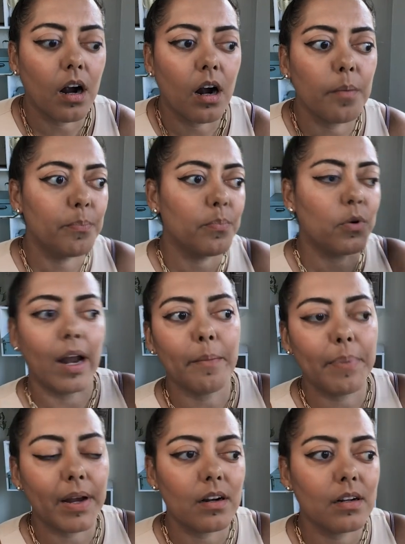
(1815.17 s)
our
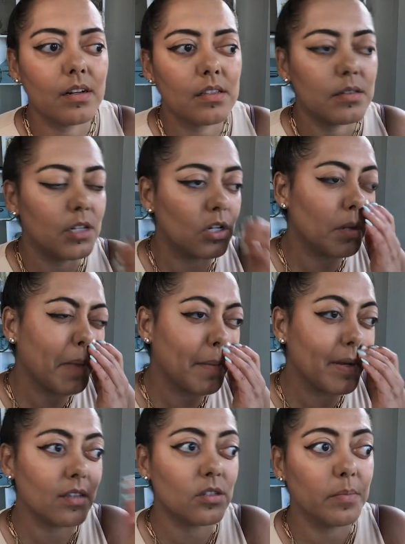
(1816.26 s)
grandparents, you know, maybe
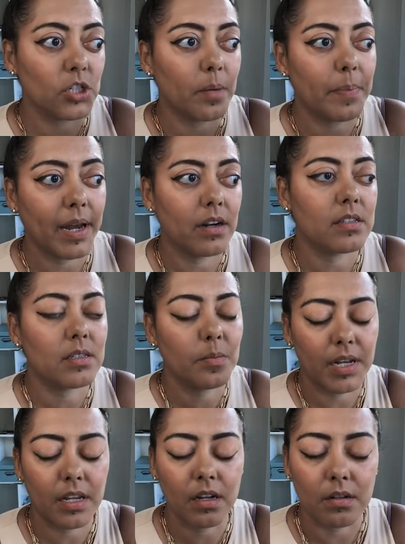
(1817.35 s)
not so much our parents,
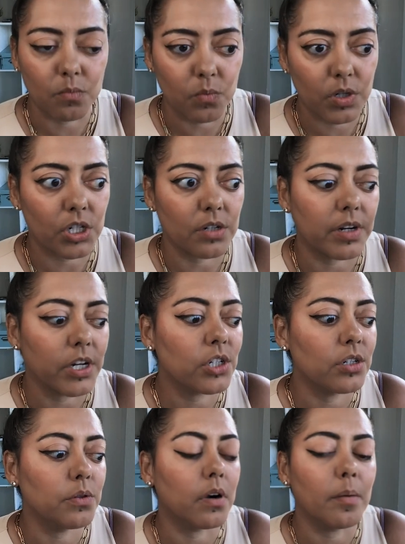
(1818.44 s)
depending on what
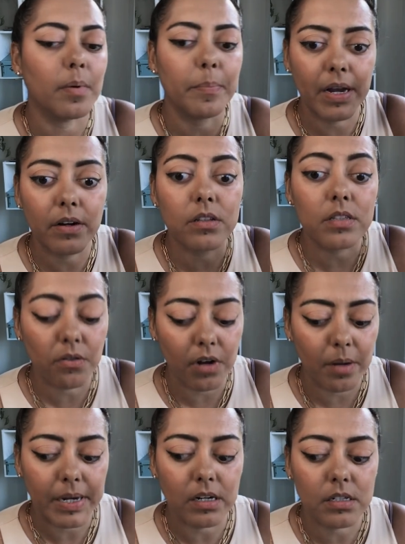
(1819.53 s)
generation you are, but parents and
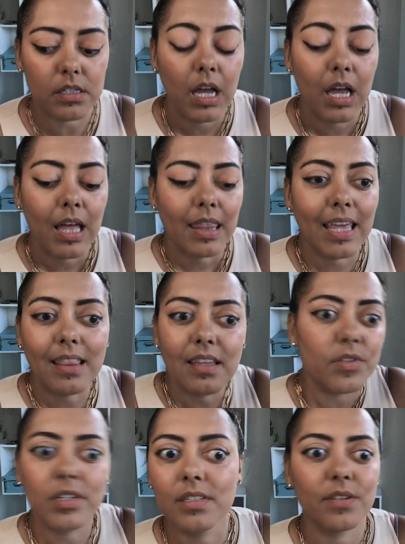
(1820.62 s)
grandparents, they
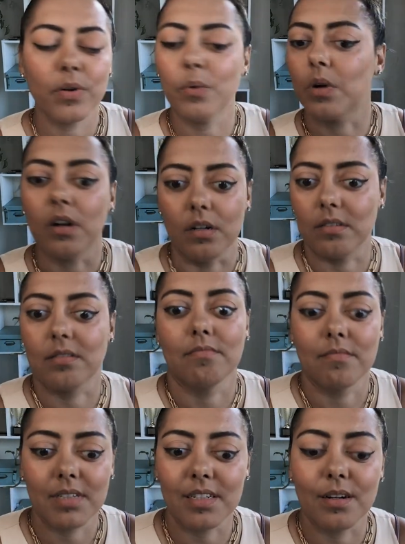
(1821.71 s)
lived in a different world.
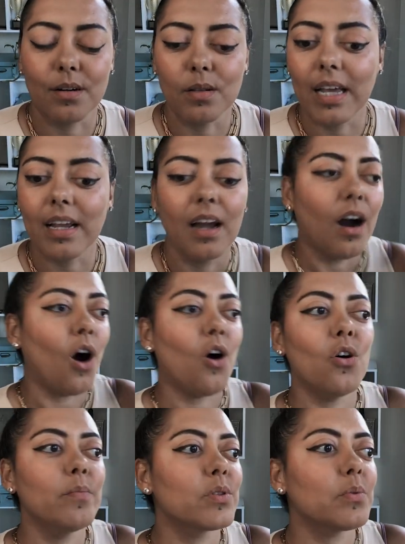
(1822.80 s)
You know, like
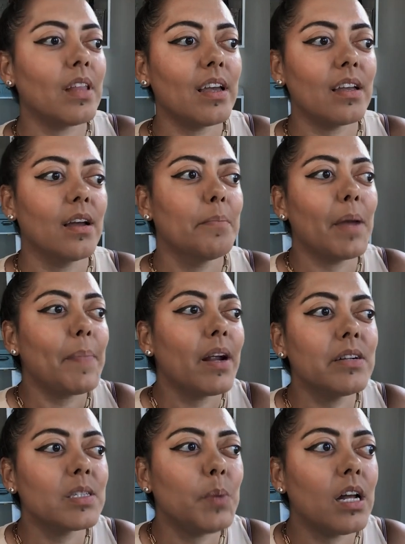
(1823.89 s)
homes were like, my
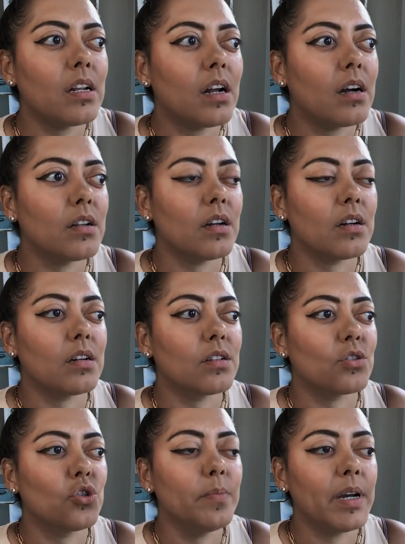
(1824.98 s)
parents bought a, a
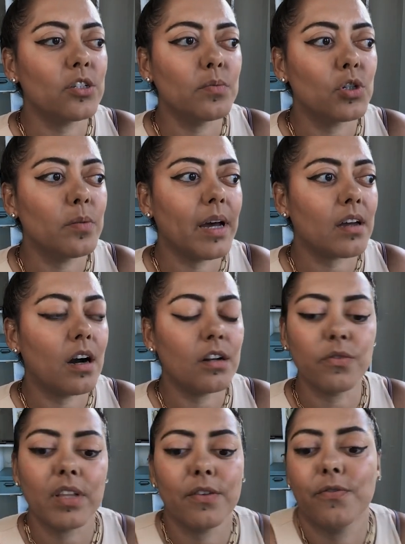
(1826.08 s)
two bedroom, two bath condo
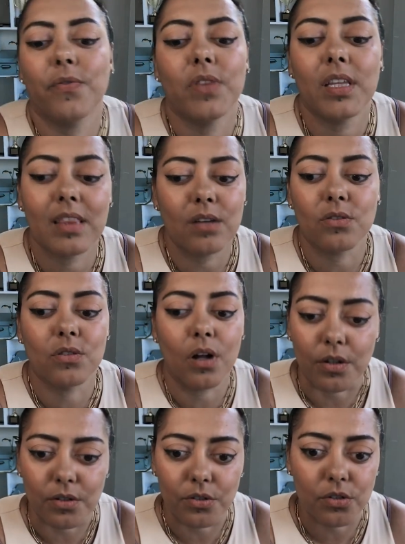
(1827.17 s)
for like
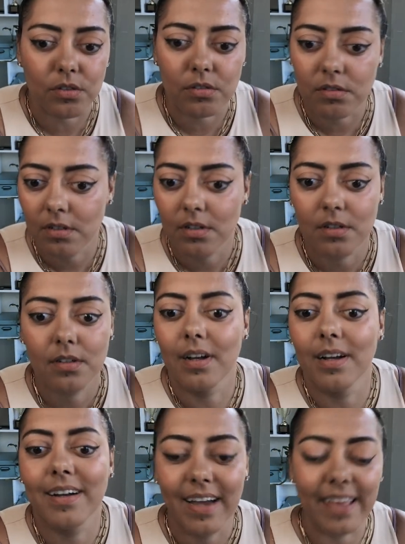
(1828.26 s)
$50,000.
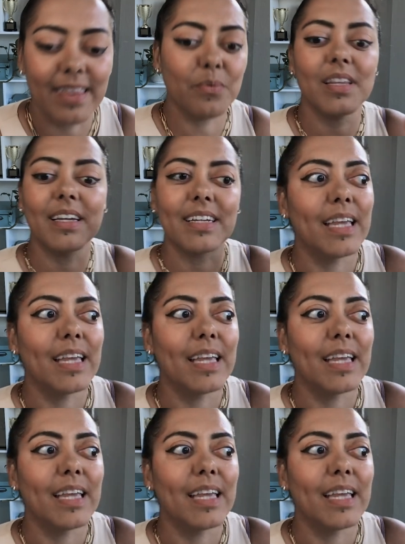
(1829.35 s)
And they were like